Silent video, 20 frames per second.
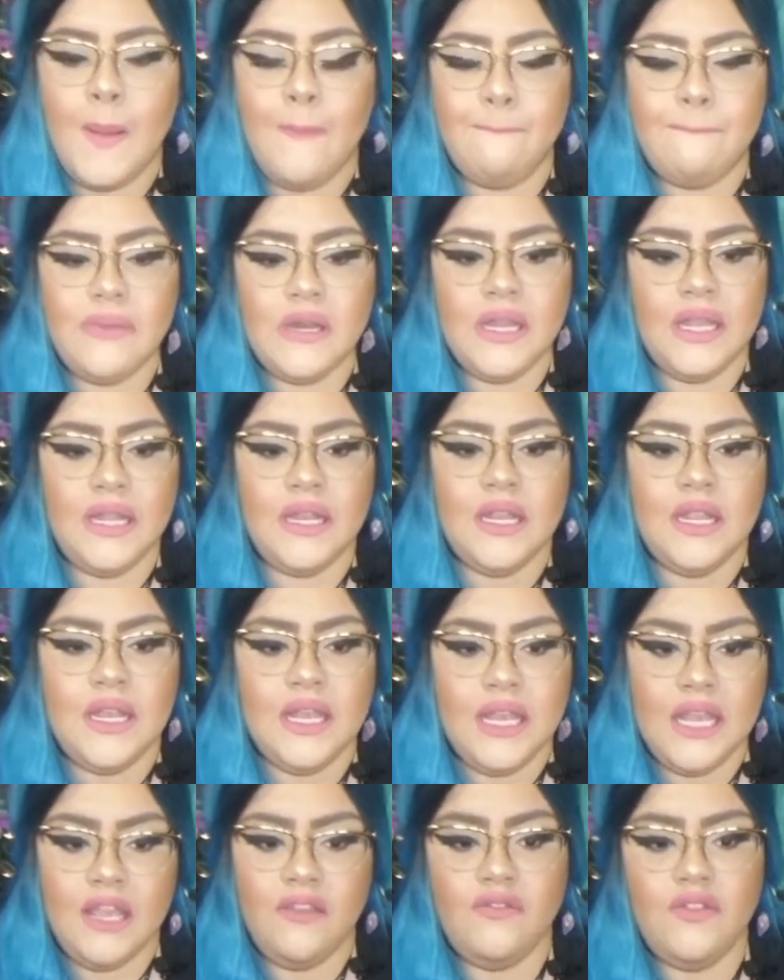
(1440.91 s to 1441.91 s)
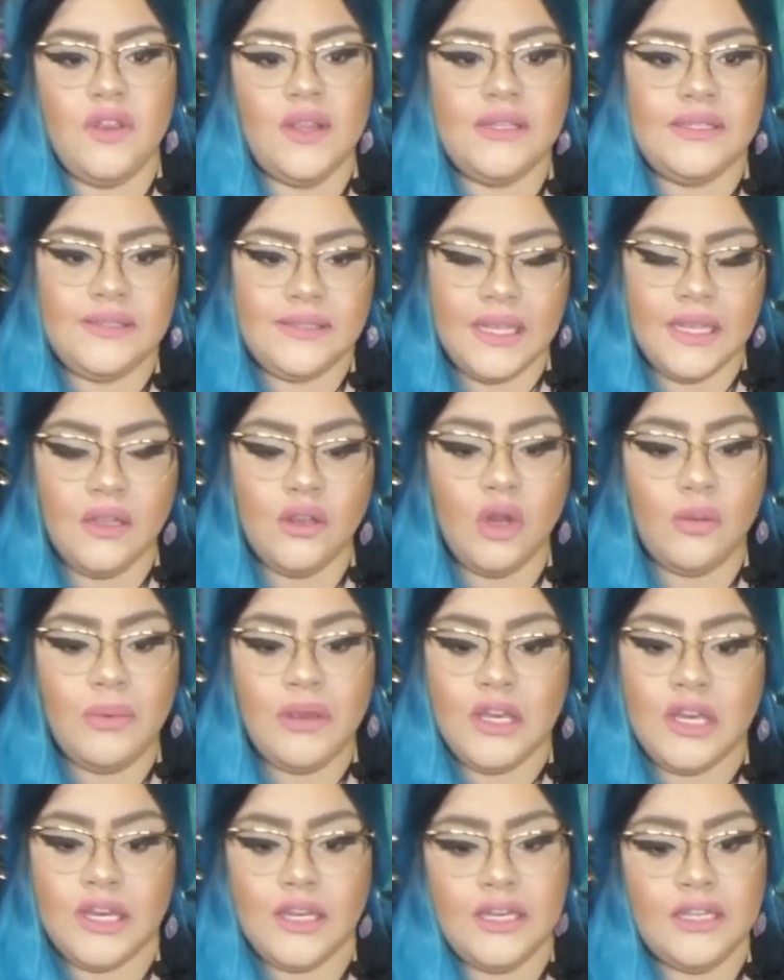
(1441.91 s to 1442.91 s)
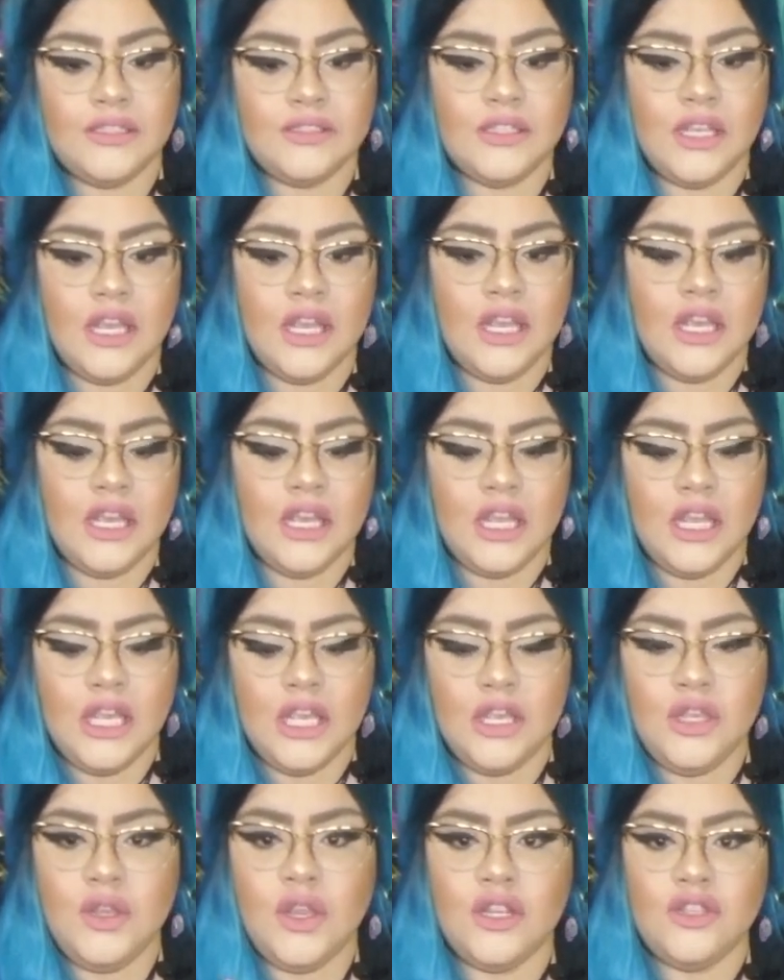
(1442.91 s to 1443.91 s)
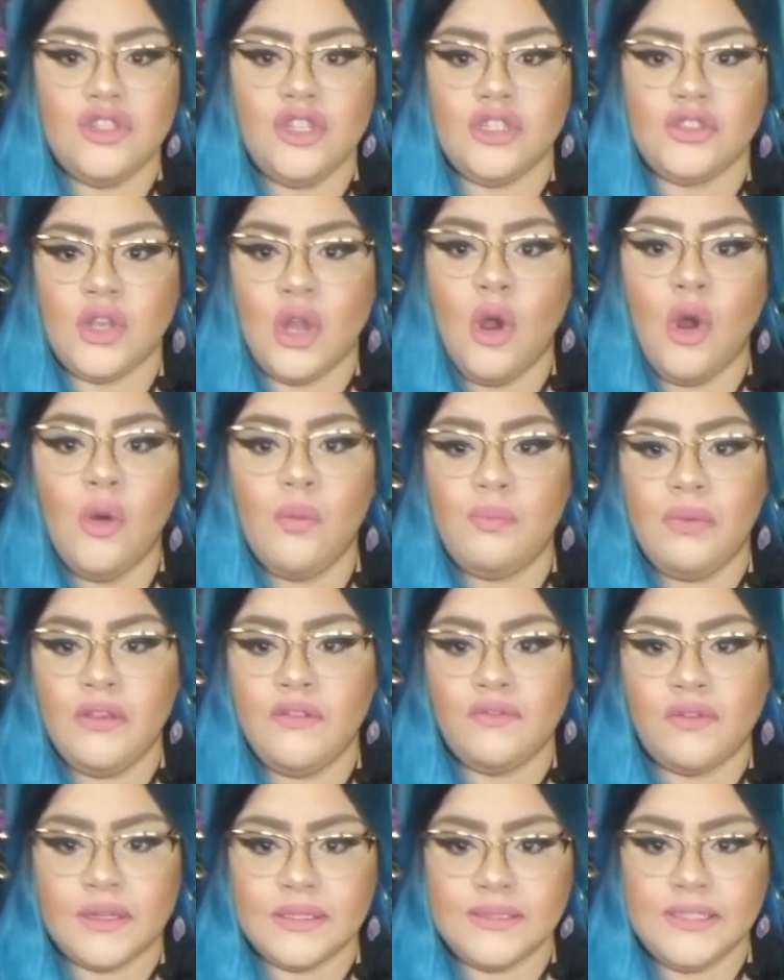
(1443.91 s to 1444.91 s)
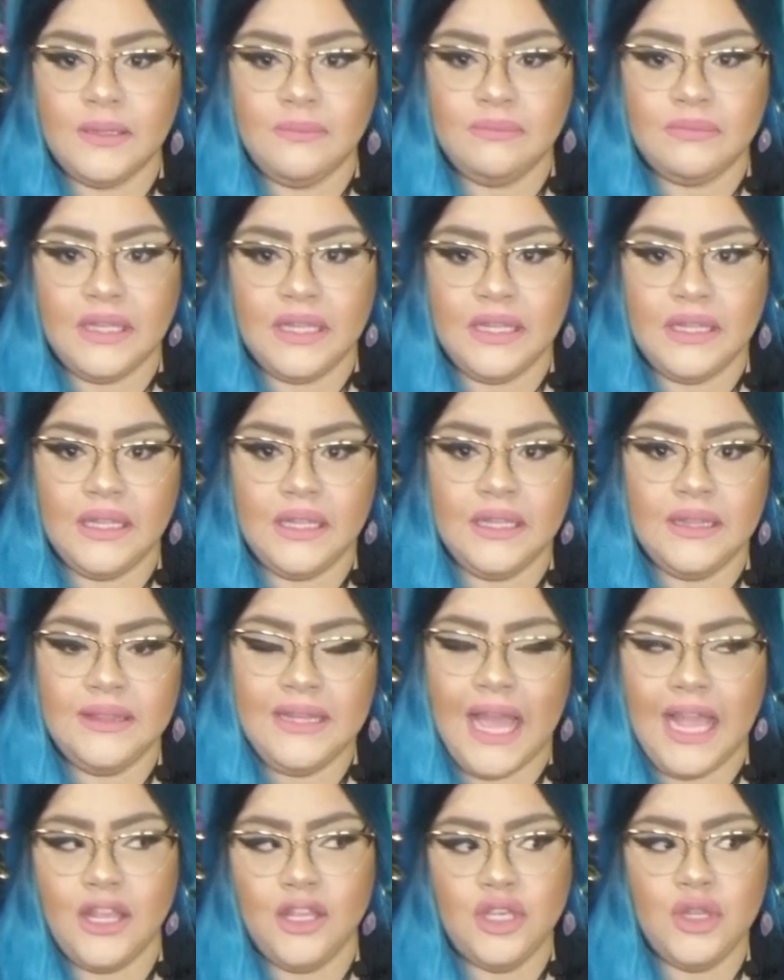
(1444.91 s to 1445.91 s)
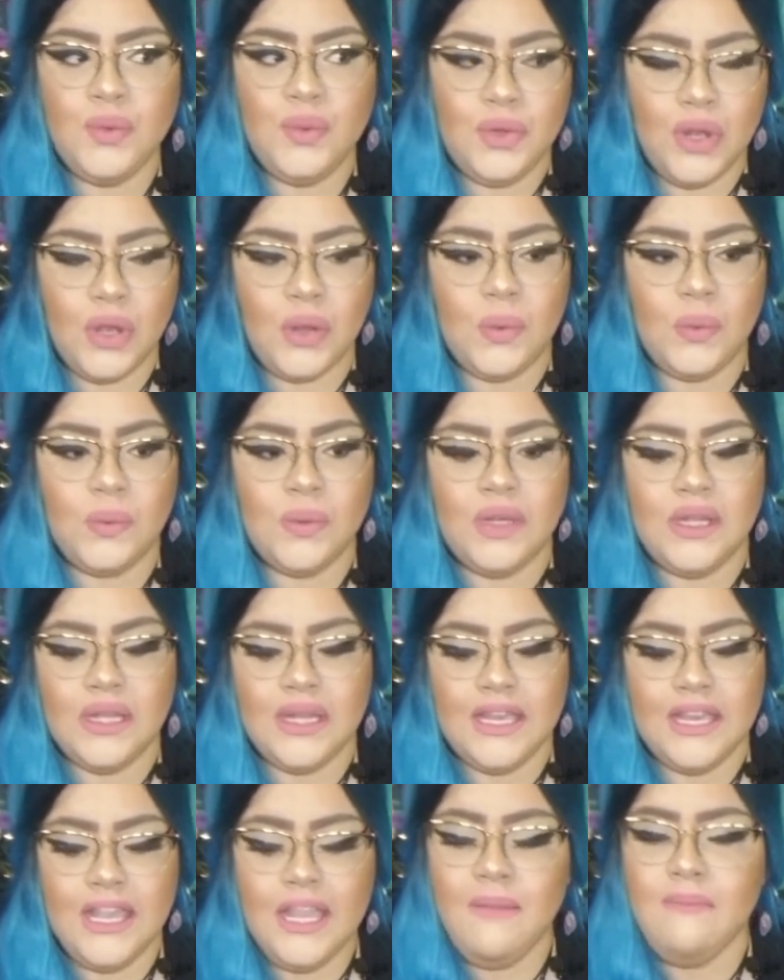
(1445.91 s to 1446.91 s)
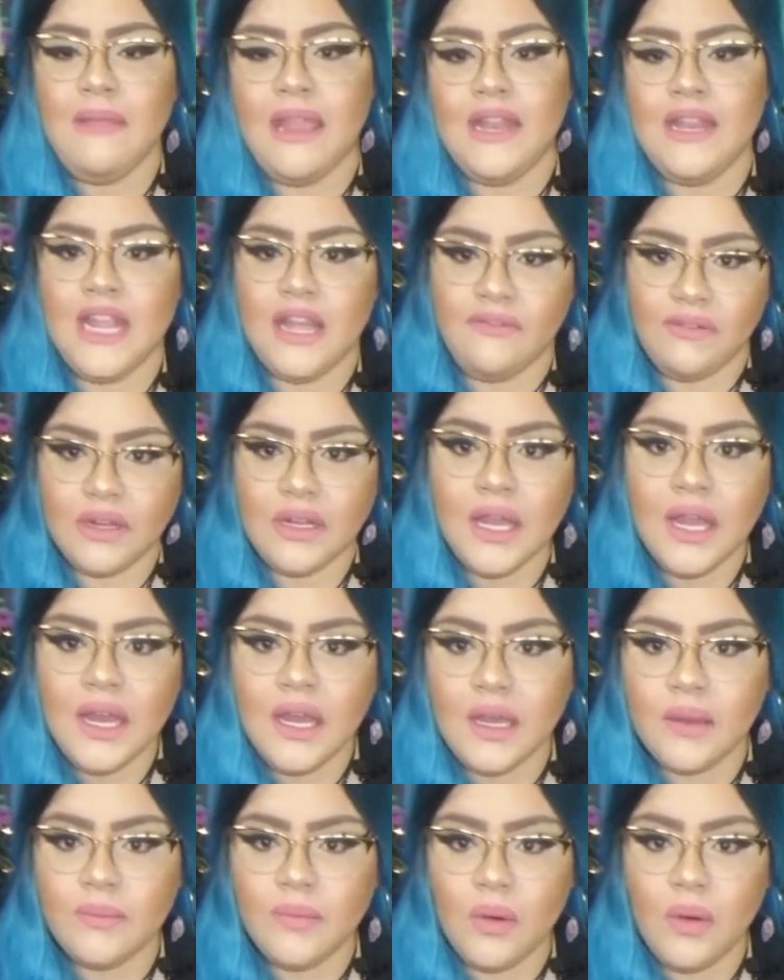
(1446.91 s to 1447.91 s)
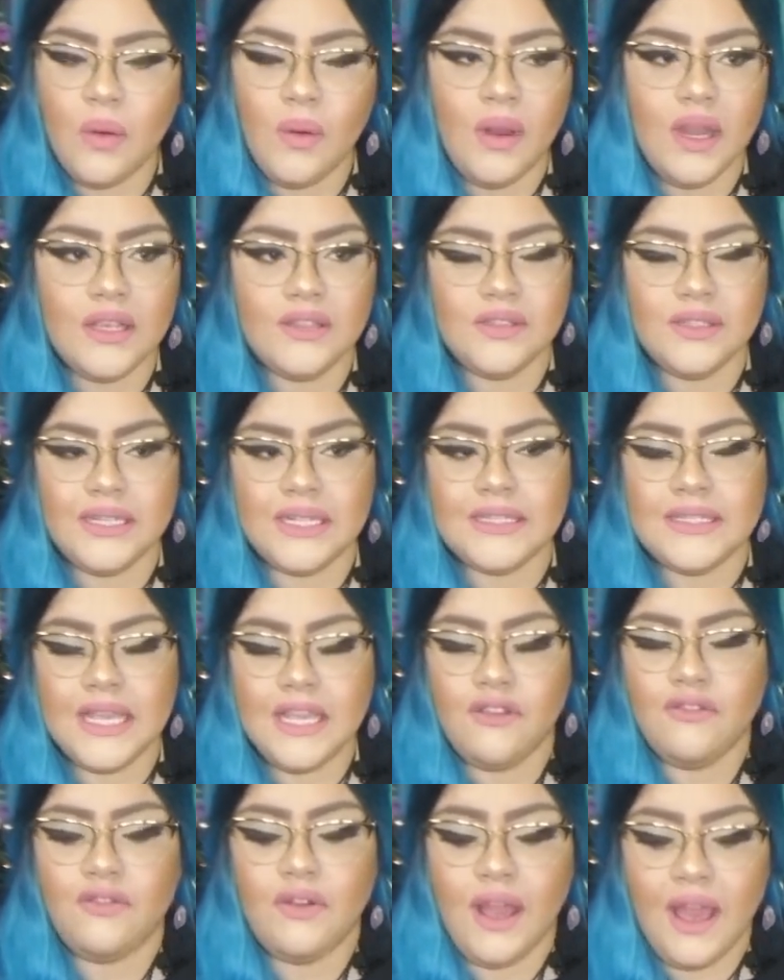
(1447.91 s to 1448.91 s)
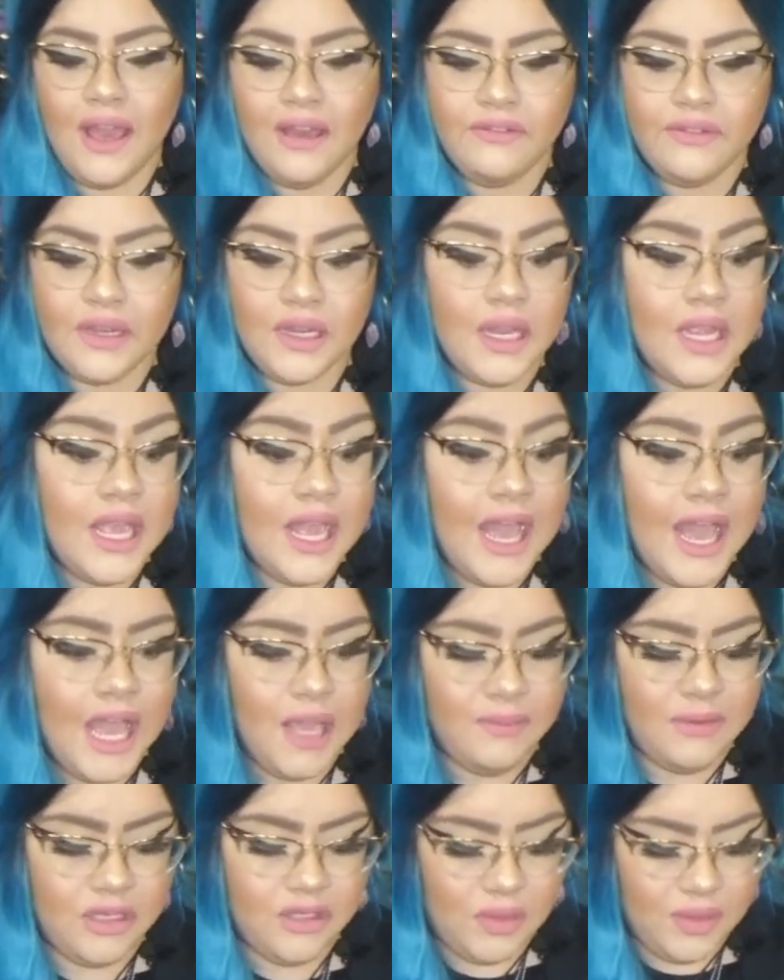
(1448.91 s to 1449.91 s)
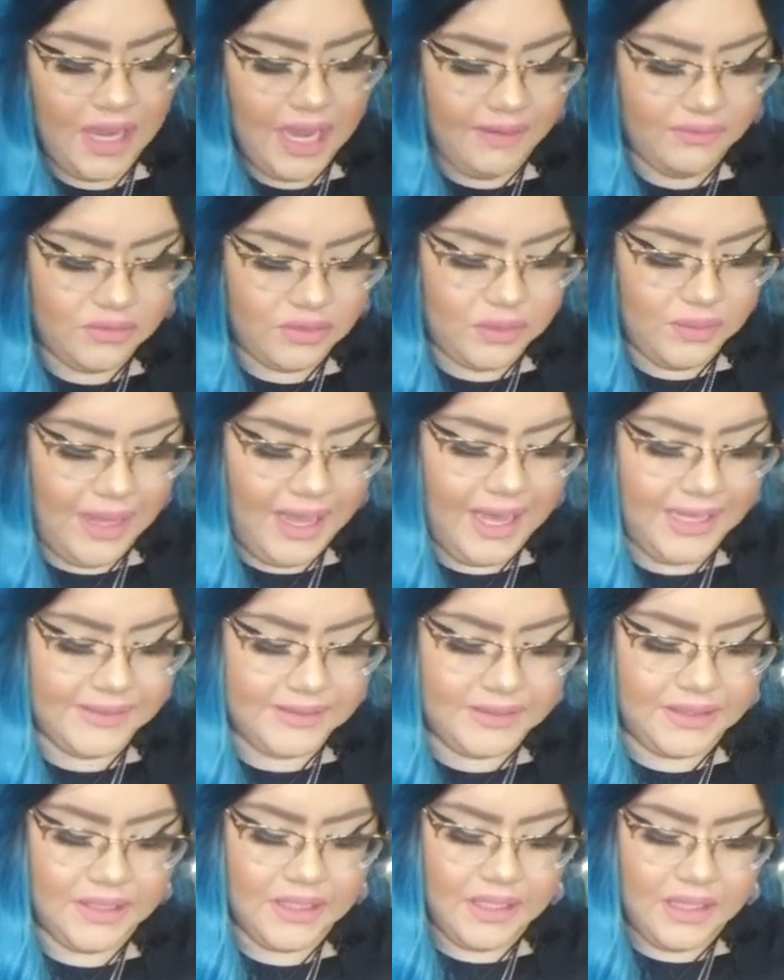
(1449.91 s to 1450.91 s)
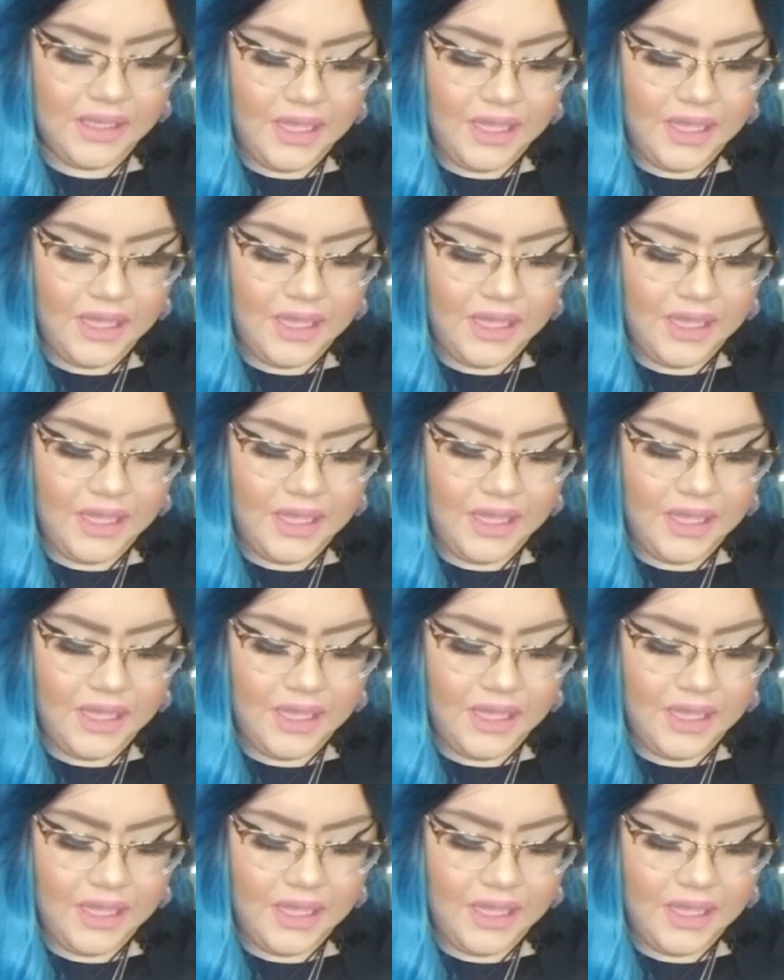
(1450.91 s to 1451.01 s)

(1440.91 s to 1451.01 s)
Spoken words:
But if you're single because you're just hoping for something that you know it may never come or it's going to take forever, I mean, you have to ask,